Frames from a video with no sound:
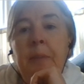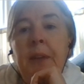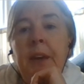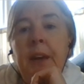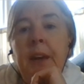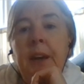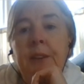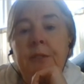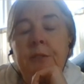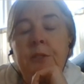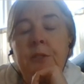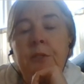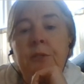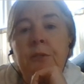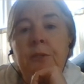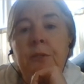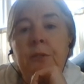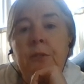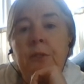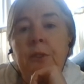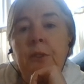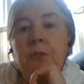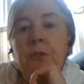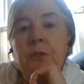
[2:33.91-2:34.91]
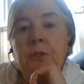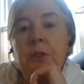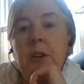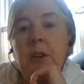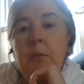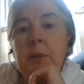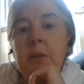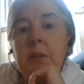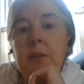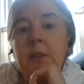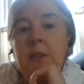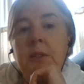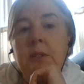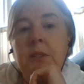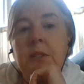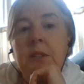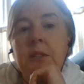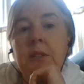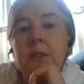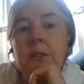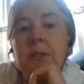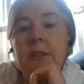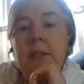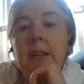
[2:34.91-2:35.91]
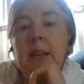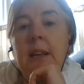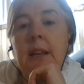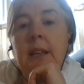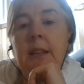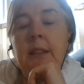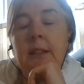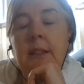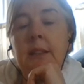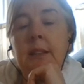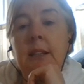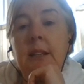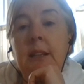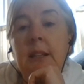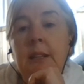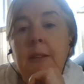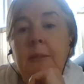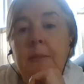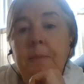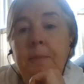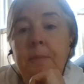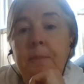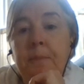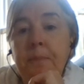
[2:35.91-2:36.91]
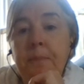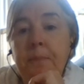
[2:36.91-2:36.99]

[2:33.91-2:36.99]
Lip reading: after your topic sentence and then